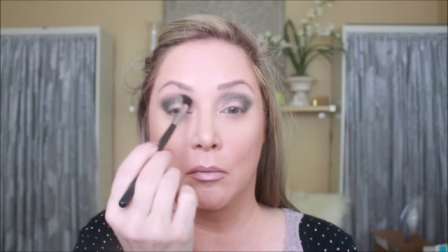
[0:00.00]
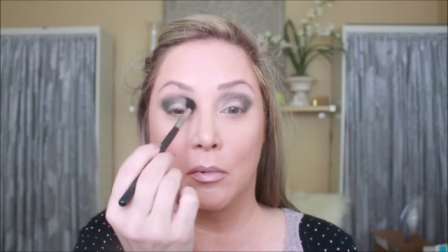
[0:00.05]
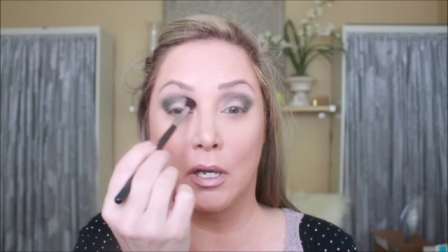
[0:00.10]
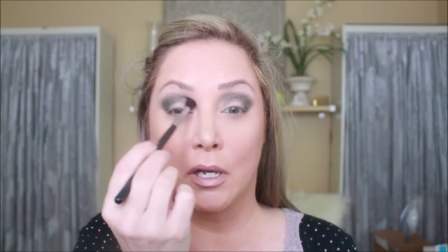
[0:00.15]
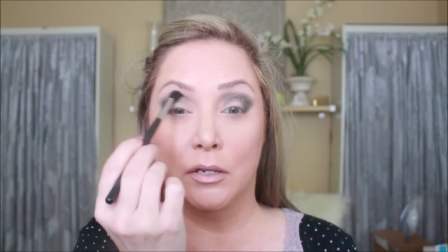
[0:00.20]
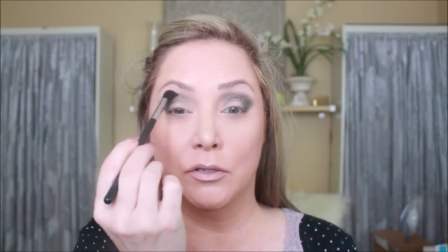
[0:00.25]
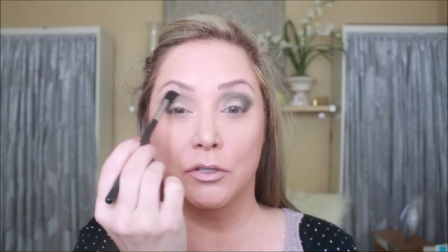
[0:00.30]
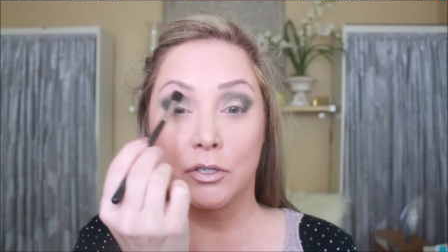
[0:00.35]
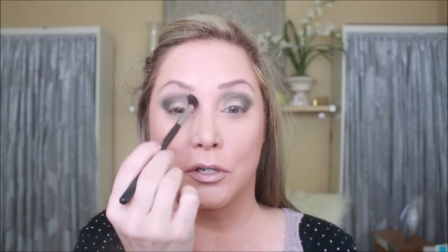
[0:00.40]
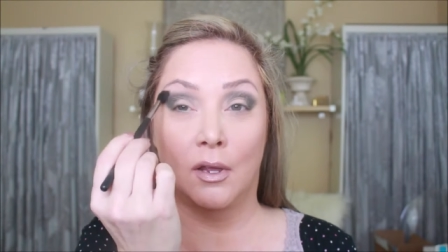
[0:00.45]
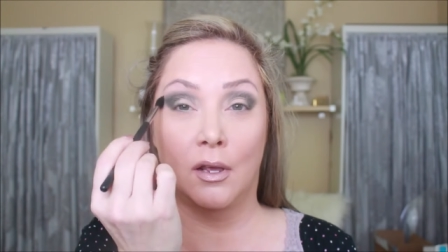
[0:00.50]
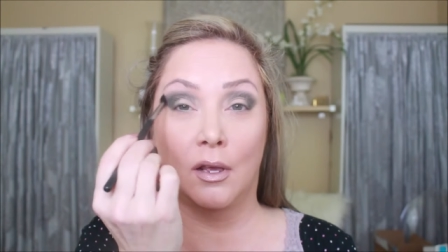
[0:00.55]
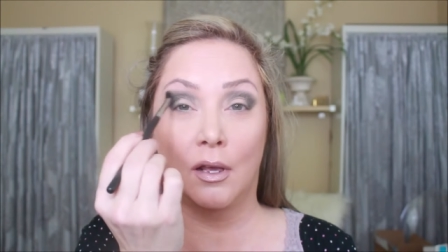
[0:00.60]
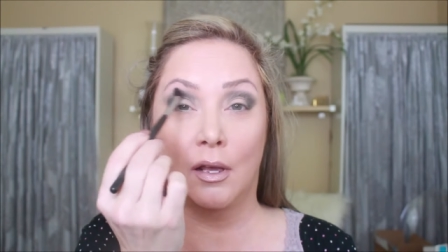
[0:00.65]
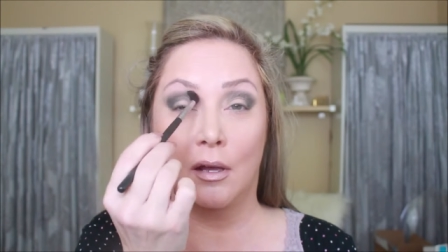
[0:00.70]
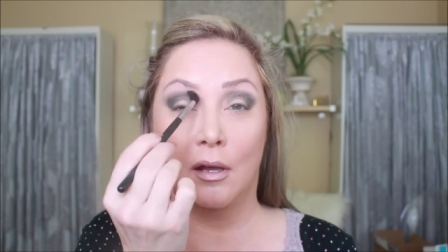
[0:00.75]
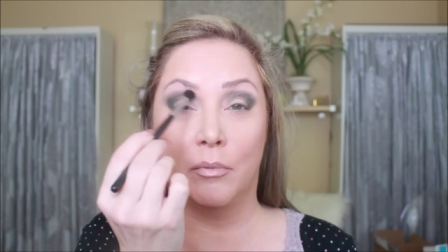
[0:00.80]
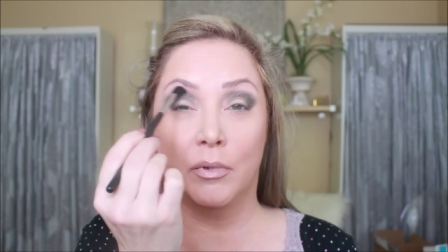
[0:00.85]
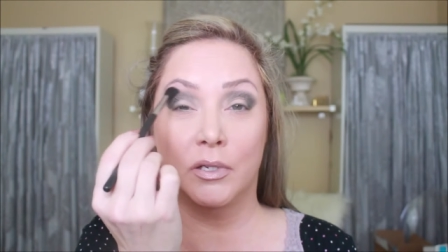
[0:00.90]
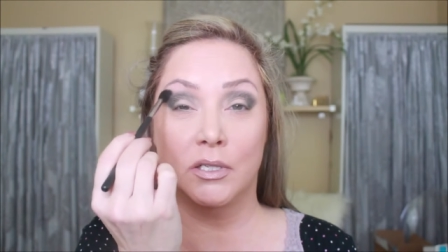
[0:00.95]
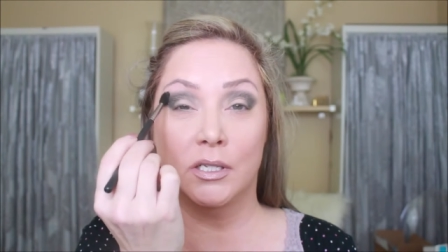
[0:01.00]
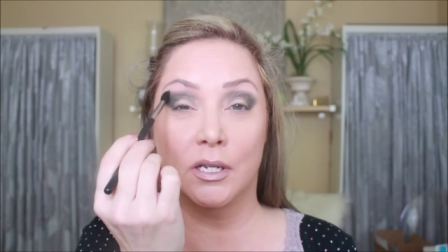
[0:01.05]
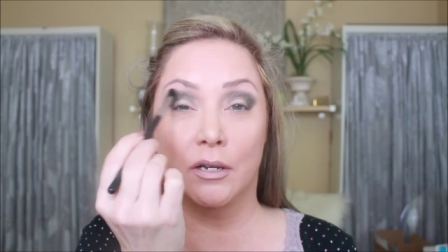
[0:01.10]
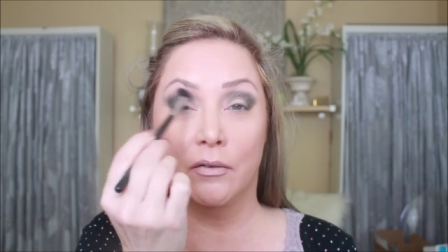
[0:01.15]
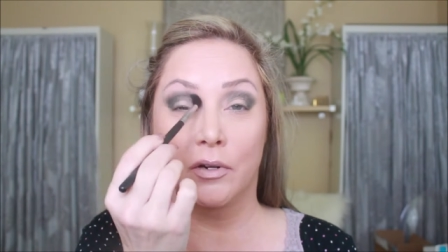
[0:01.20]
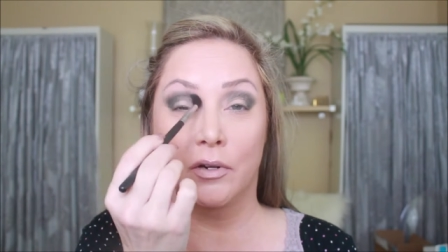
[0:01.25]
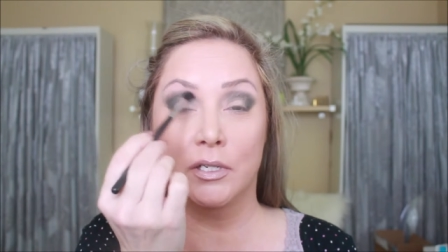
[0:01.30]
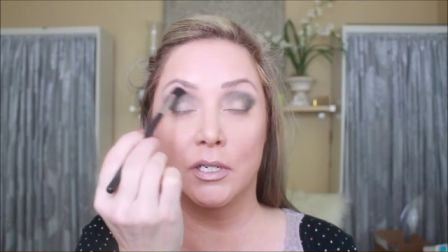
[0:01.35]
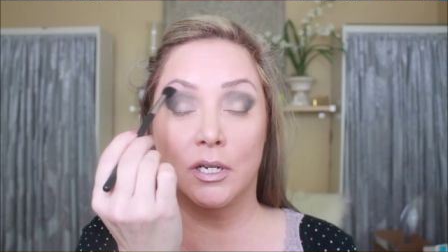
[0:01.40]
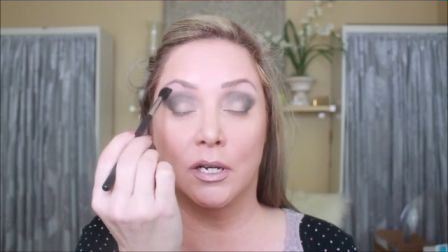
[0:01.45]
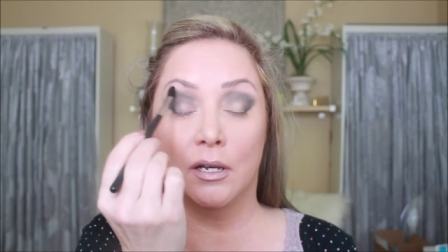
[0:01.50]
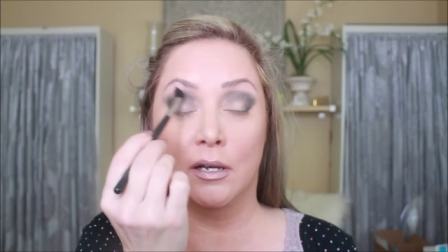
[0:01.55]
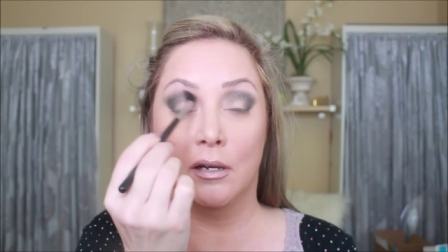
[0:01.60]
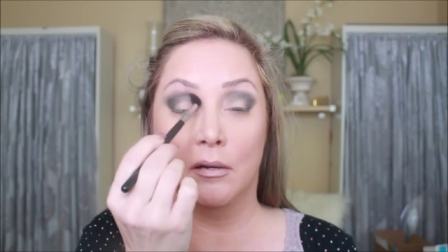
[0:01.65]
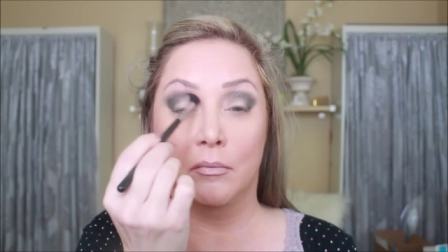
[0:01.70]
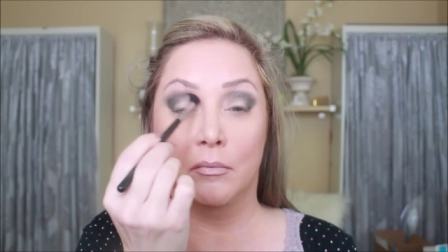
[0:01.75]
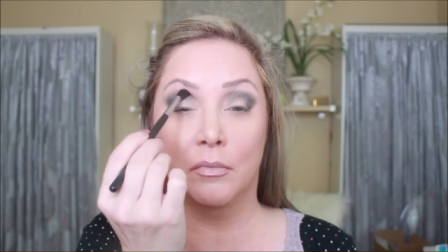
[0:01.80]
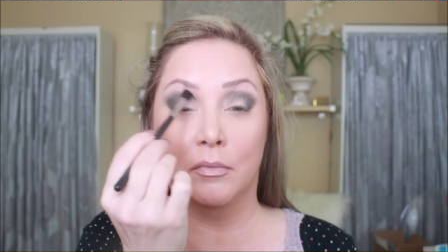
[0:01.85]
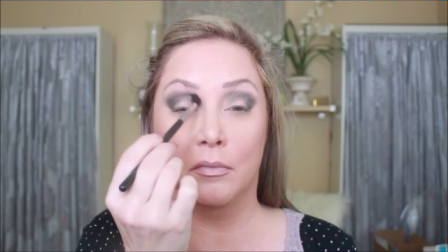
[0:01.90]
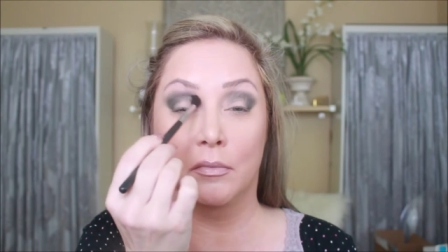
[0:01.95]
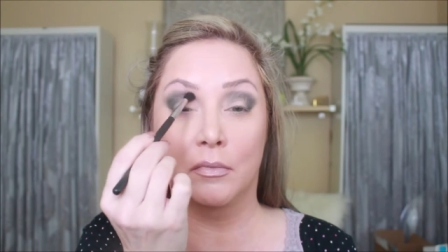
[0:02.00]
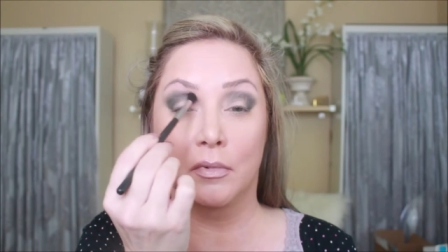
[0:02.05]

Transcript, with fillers: match. Happens every time.